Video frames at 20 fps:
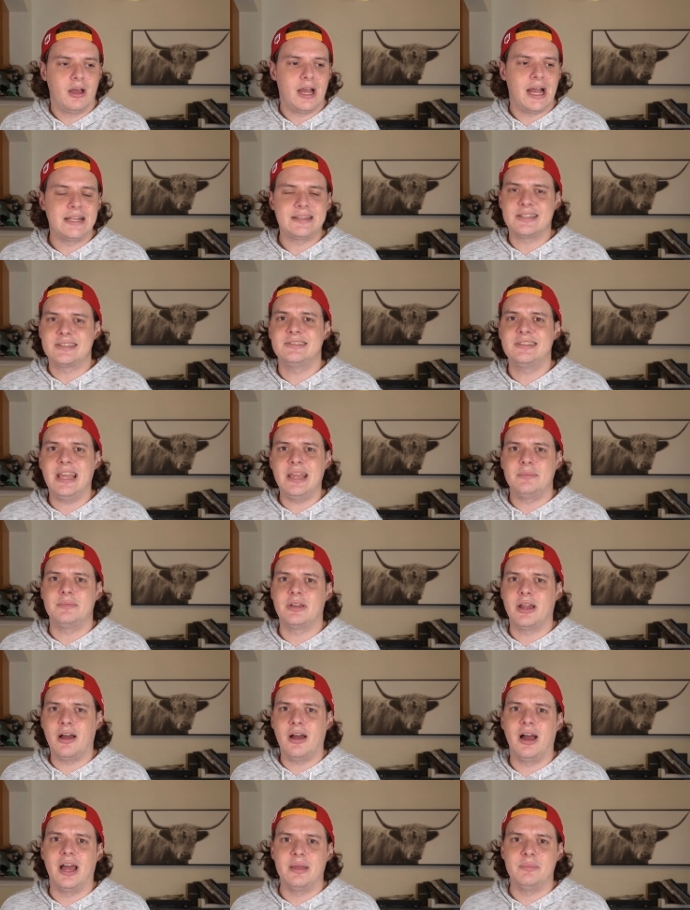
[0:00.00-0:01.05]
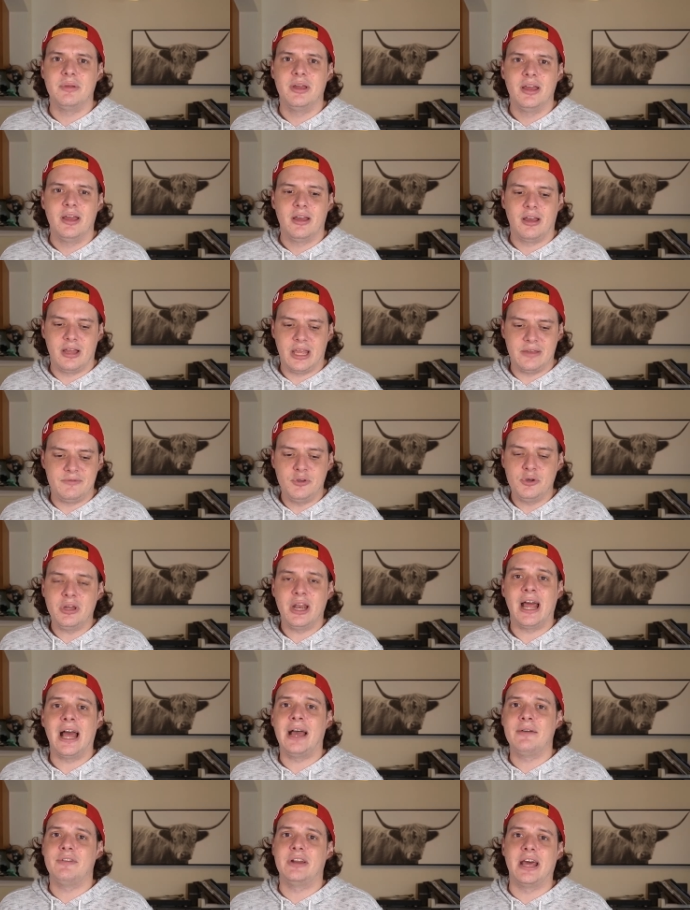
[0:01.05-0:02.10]
at the same time, if you can
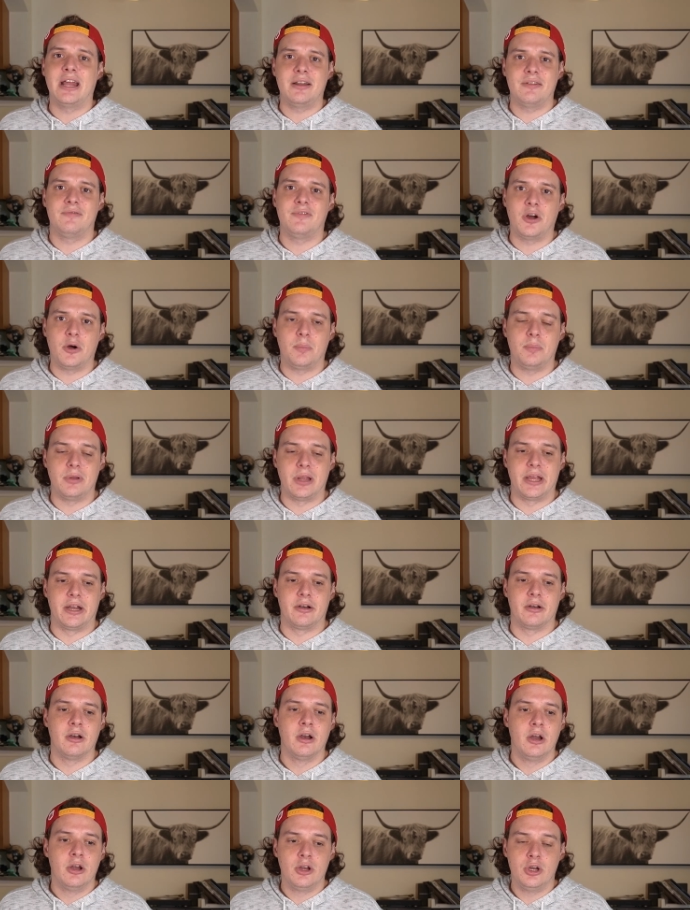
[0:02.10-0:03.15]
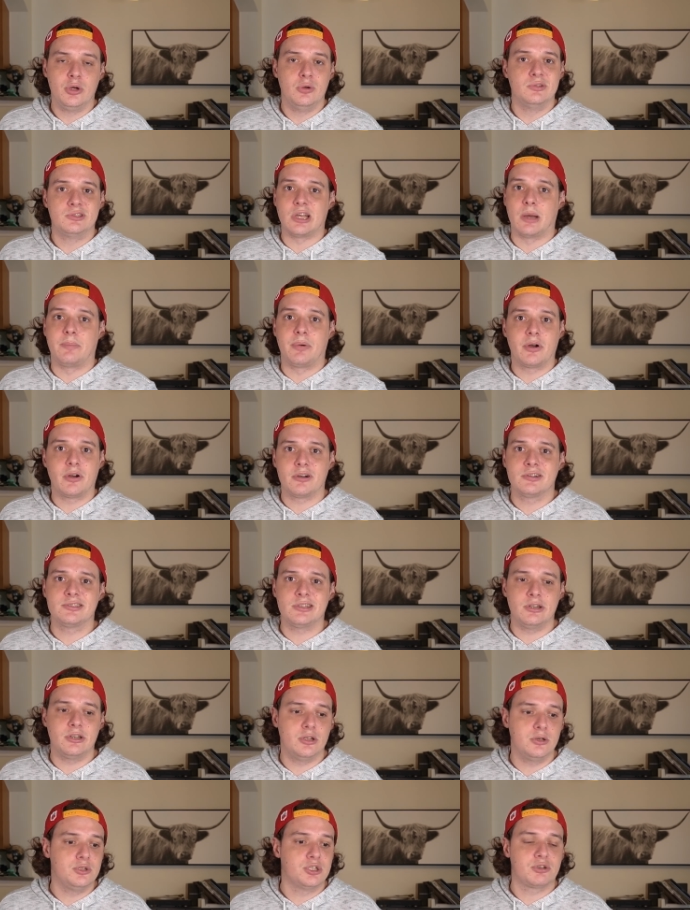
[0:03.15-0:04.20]
have an NFL player who's a
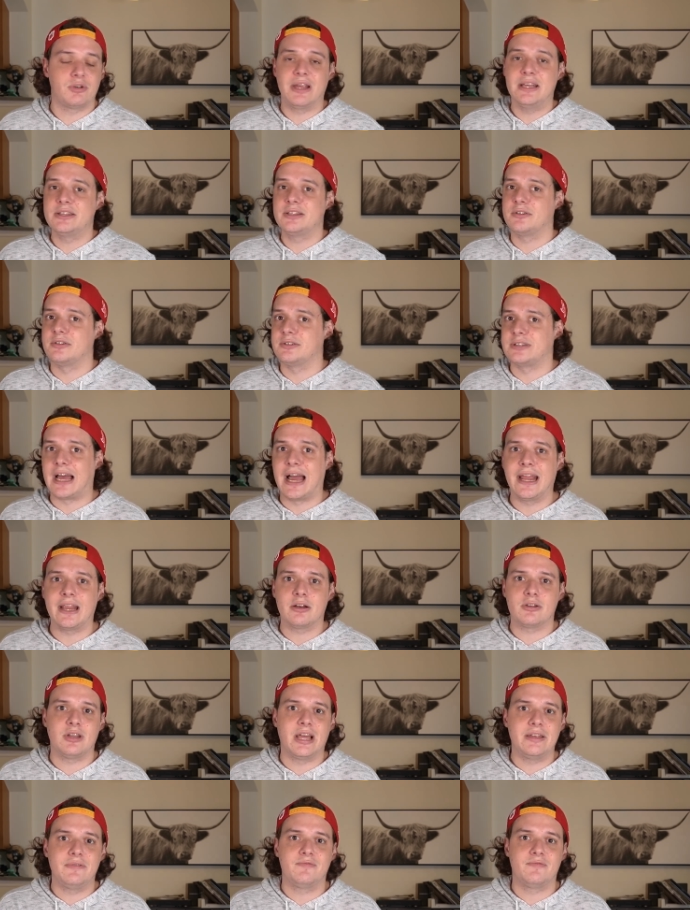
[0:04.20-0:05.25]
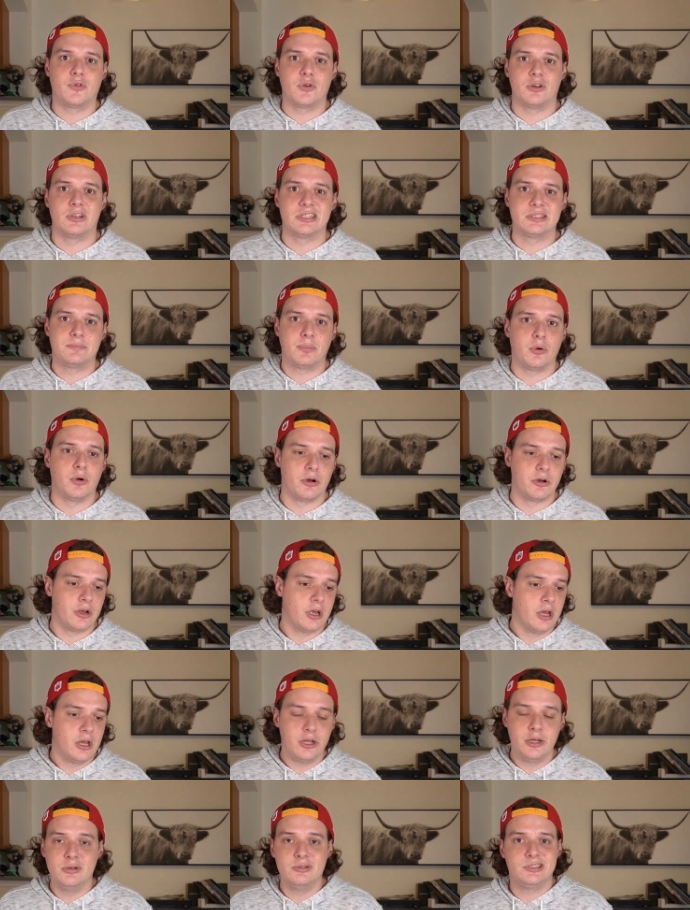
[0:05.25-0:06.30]
person who trained their entire life for the sport,
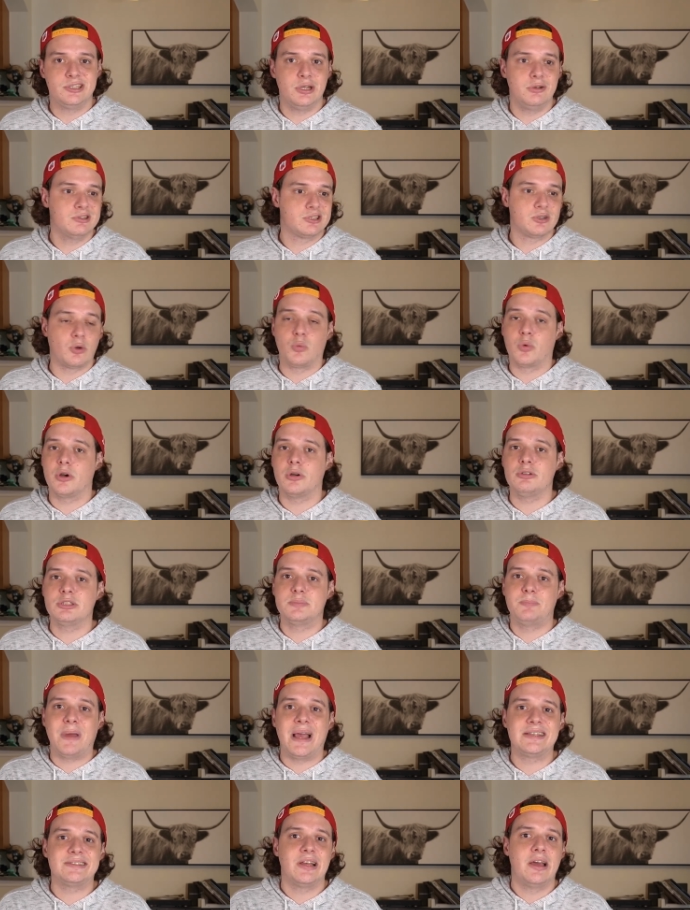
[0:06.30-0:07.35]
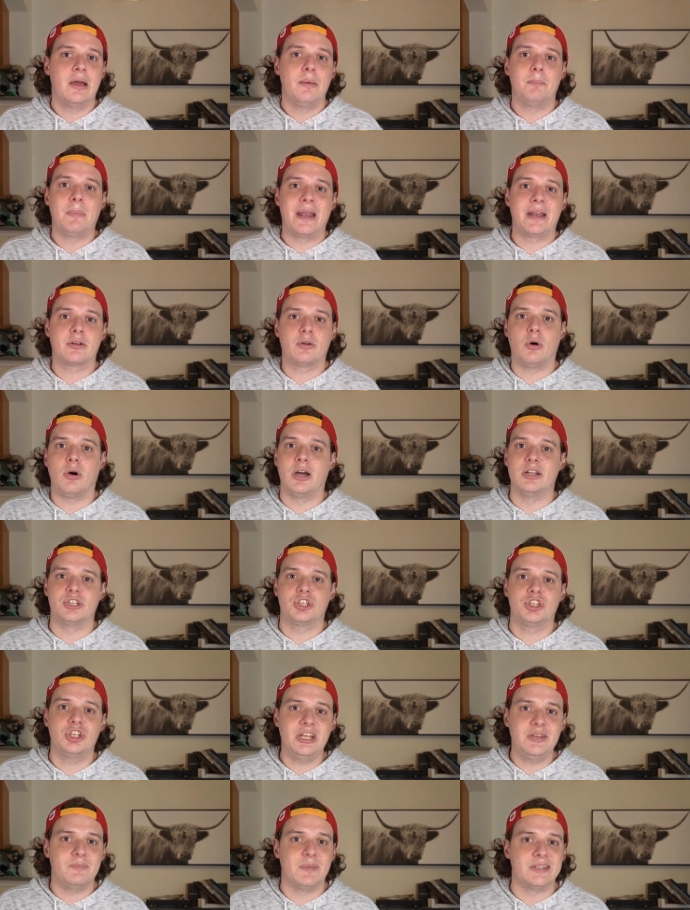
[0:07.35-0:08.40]
who's used the world's best medical
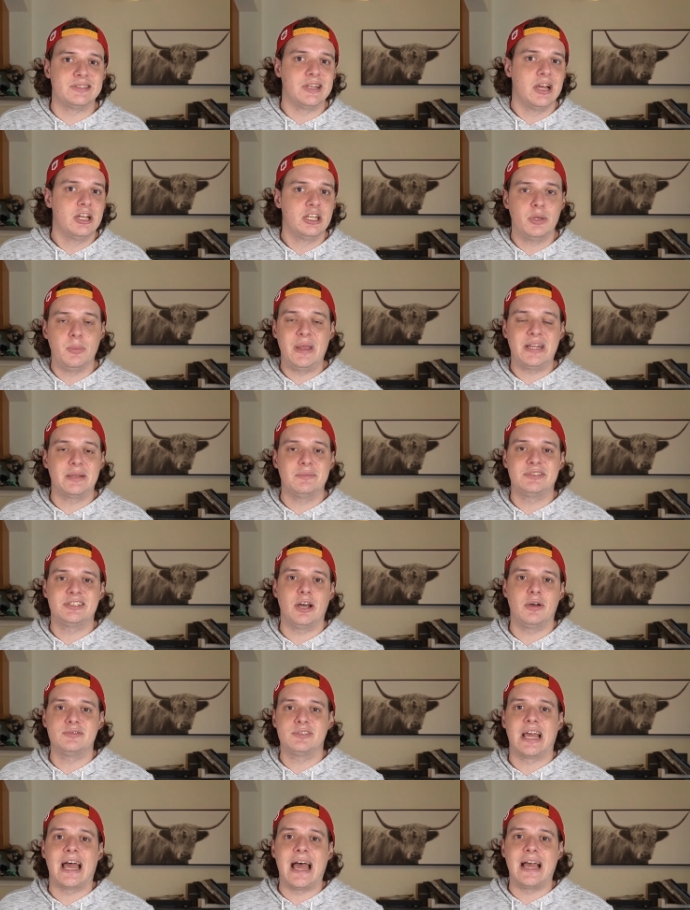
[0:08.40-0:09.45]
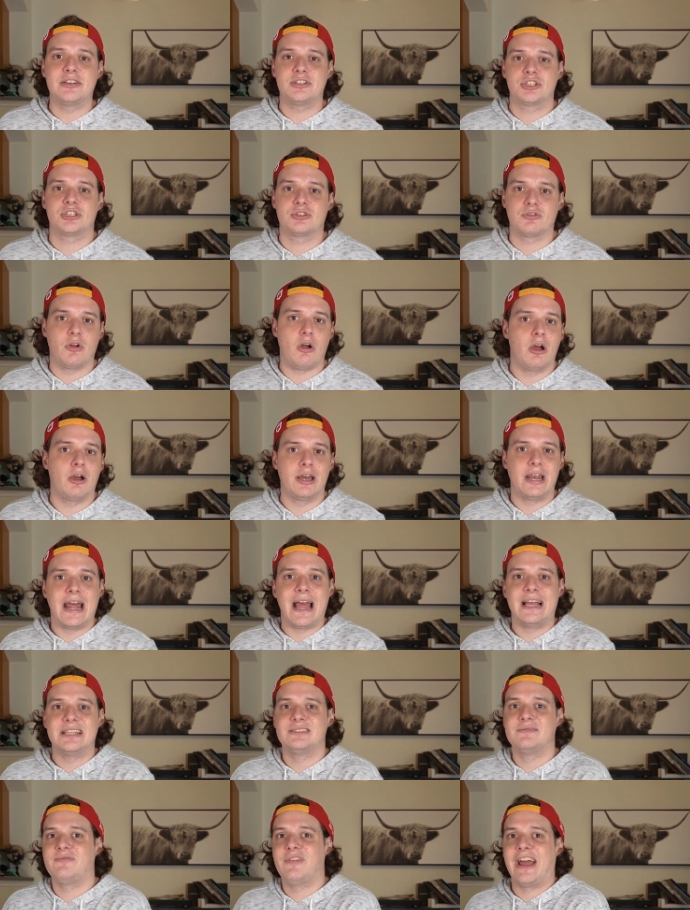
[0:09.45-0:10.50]
achievements to make themselves as strong and
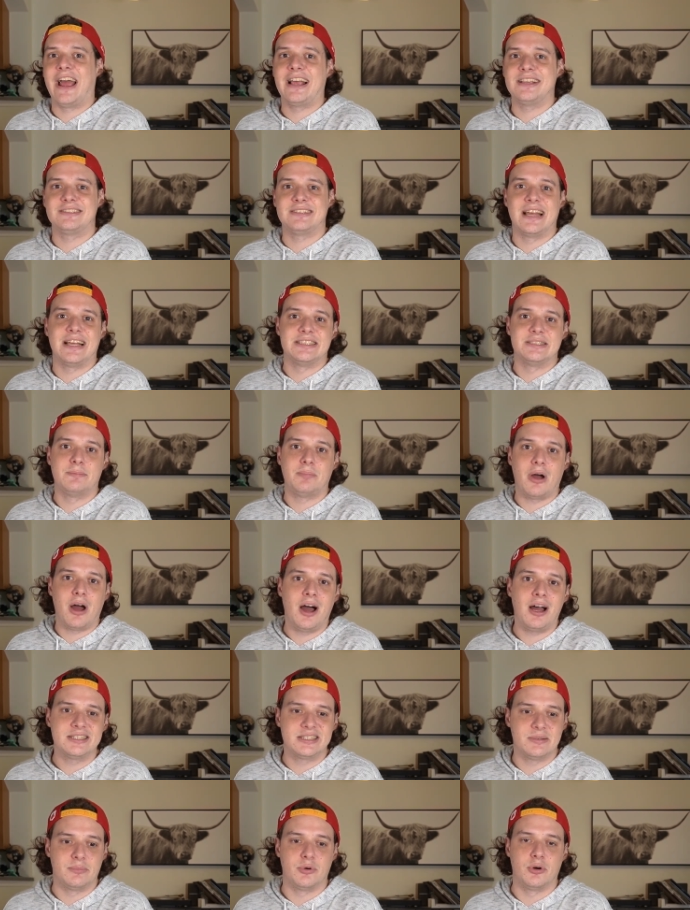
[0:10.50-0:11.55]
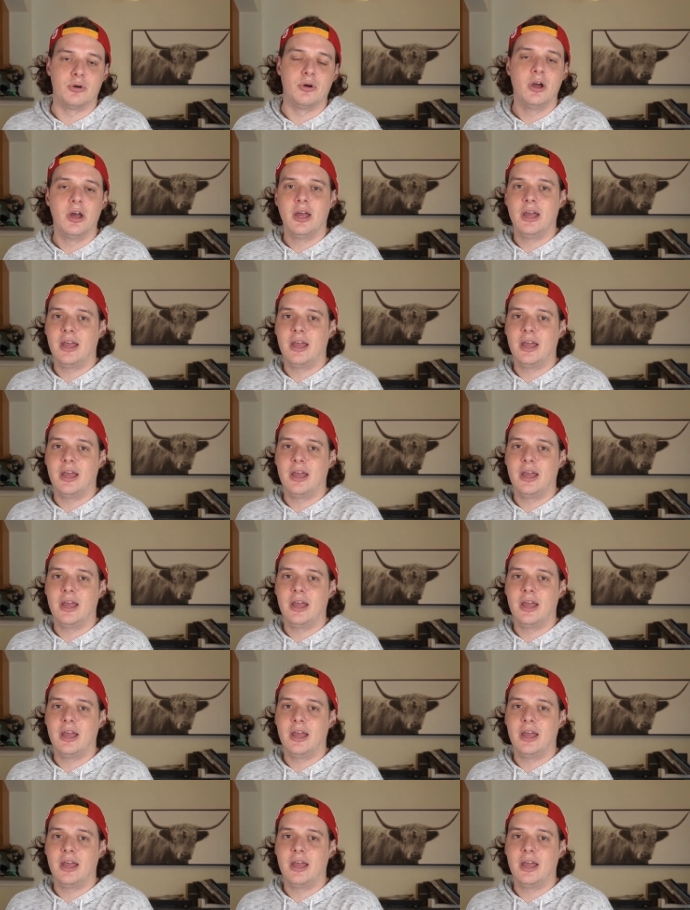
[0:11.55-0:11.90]
as fast as possible,